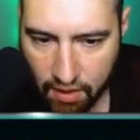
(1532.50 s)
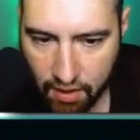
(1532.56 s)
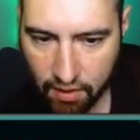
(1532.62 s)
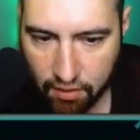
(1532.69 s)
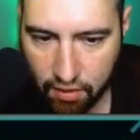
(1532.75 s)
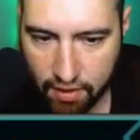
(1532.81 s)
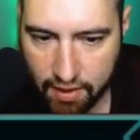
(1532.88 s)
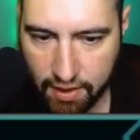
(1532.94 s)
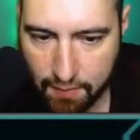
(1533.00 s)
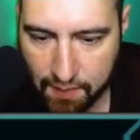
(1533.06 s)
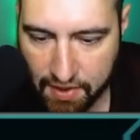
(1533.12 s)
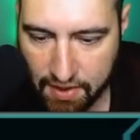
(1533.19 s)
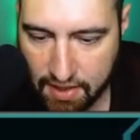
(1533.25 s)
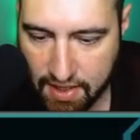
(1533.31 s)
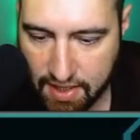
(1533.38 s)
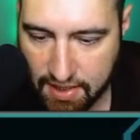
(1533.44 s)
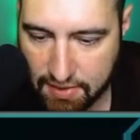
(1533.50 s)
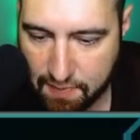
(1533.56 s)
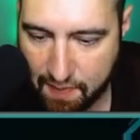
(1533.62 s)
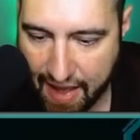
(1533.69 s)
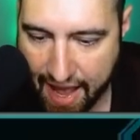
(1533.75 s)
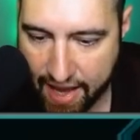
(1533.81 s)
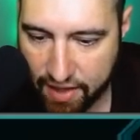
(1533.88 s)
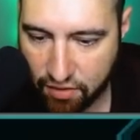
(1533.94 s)
look it up in these
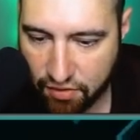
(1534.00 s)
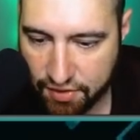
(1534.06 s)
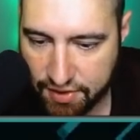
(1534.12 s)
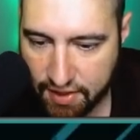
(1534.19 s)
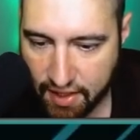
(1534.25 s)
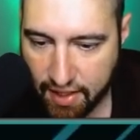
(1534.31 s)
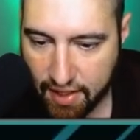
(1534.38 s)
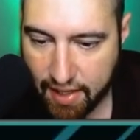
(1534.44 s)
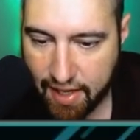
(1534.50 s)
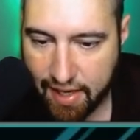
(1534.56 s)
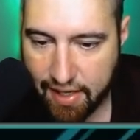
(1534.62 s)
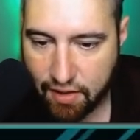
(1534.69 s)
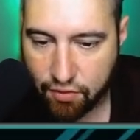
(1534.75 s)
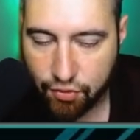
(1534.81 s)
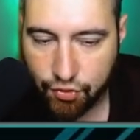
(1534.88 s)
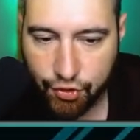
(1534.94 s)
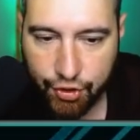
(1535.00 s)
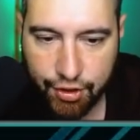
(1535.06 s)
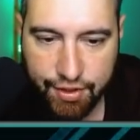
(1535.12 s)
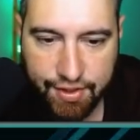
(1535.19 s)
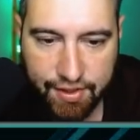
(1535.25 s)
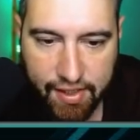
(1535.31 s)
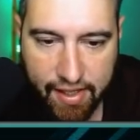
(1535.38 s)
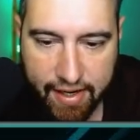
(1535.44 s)
battles. It
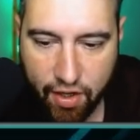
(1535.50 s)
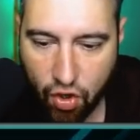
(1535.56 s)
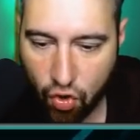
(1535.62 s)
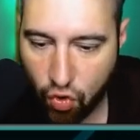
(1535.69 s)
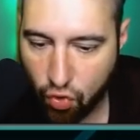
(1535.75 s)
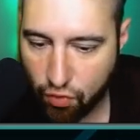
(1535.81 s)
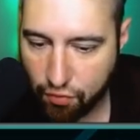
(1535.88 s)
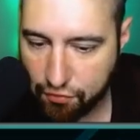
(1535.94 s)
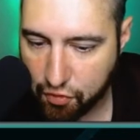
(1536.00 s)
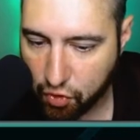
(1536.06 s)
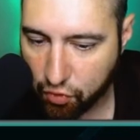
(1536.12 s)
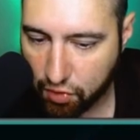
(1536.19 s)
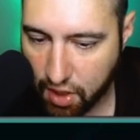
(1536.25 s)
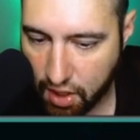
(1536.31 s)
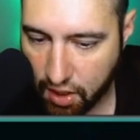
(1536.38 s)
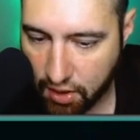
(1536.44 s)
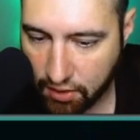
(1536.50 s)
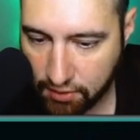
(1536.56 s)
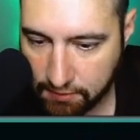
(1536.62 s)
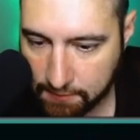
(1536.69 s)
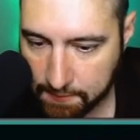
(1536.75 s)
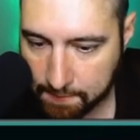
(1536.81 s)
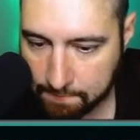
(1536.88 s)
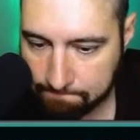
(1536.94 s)
looks like overall
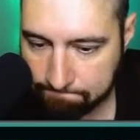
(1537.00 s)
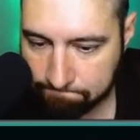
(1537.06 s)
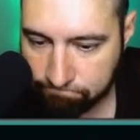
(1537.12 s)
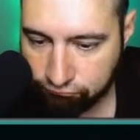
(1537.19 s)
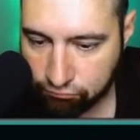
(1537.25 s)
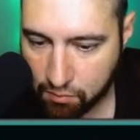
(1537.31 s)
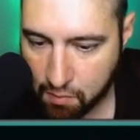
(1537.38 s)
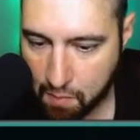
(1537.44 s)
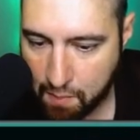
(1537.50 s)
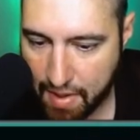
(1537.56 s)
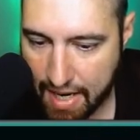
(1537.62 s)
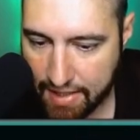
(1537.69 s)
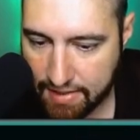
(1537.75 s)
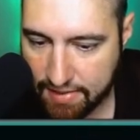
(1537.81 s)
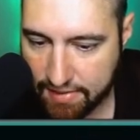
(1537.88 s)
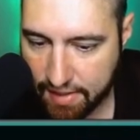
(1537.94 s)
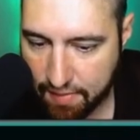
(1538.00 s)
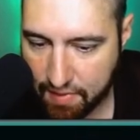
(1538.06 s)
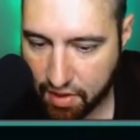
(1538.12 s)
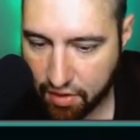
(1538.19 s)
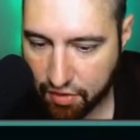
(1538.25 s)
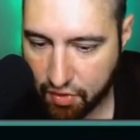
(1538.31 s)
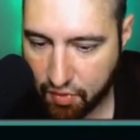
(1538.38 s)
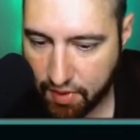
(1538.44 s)
Body Slam and
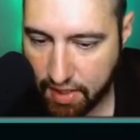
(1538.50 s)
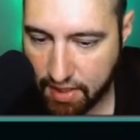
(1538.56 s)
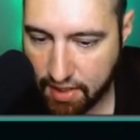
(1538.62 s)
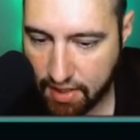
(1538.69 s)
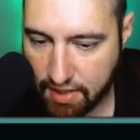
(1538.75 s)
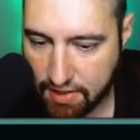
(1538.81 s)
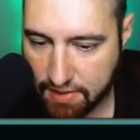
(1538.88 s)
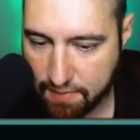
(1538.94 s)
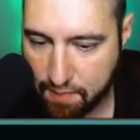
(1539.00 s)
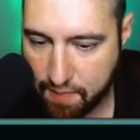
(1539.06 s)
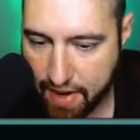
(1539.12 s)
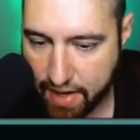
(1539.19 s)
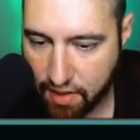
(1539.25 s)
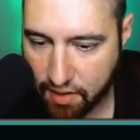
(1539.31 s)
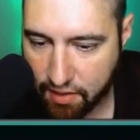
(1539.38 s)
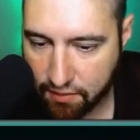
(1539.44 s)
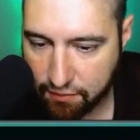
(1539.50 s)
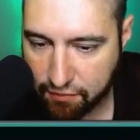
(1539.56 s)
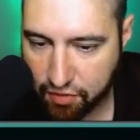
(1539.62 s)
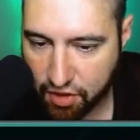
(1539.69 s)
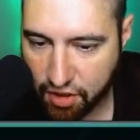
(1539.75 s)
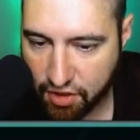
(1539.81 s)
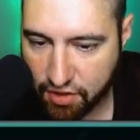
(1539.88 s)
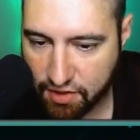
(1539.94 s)
Earthquake is better
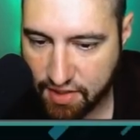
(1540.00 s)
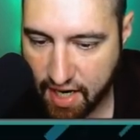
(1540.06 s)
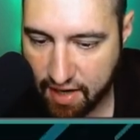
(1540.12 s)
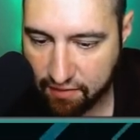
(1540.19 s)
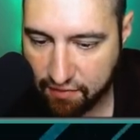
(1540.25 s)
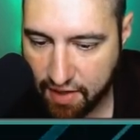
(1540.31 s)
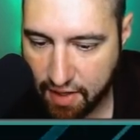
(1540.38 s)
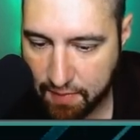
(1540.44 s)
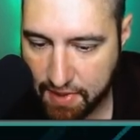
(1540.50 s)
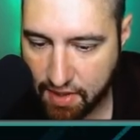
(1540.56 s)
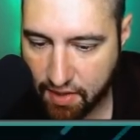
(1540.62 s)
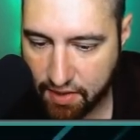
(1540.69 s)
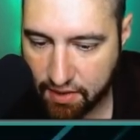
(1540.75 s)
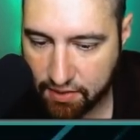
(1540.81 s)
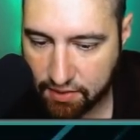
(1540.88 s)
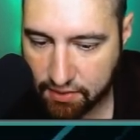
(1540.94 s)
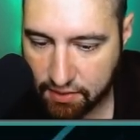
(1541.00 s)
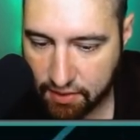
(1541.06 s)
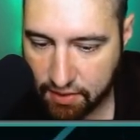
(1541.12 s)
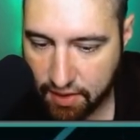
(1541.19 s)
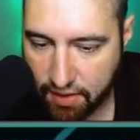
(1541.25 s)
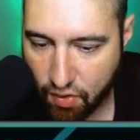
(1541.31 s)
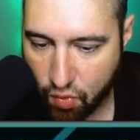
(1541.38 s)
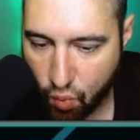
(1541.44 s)
for Donphan
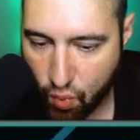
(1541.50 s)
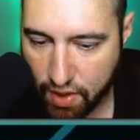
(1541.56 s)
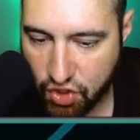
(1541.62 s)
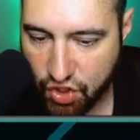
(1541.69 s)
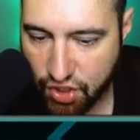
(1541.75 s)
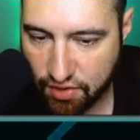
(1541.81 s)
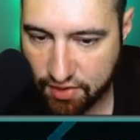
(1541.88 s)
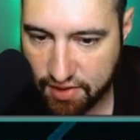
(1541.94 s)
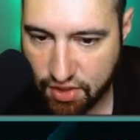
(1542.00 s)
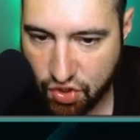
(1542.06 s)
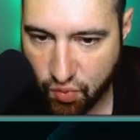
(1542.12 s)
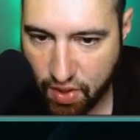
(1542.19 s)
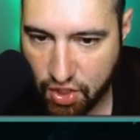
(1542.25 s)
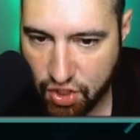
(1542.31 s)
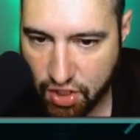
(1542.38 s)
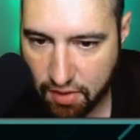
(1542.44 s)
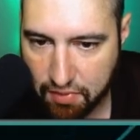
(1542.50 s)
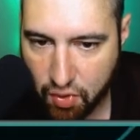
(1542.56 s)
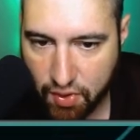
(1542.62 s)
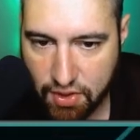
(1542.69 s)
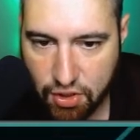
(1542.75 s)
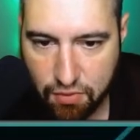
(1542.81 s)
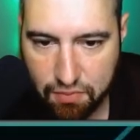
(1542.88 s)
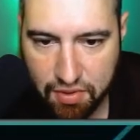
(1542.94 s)
in the one shield situation, I'm going
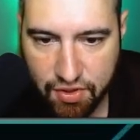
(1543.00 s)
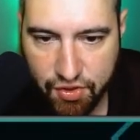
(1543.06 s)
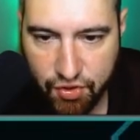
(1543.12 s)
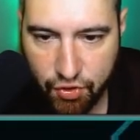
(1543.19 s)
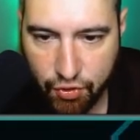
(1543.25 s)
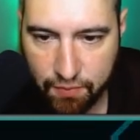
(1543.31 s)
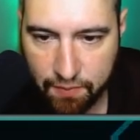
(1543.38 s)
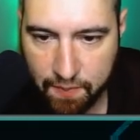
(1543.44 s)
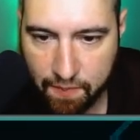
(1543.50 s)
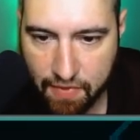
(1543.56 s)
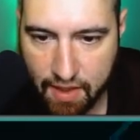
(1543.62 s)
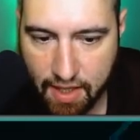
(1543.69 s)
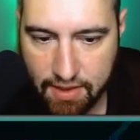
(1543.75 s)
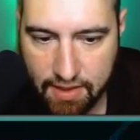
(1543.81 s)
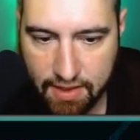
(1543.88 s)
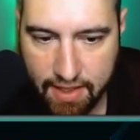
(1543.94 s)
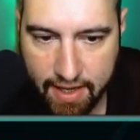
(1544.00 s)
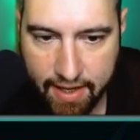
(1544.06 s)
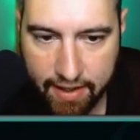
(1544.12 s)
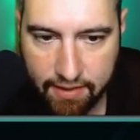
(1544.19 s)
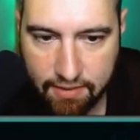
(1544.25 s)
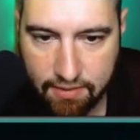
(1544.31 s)
to presume. I did not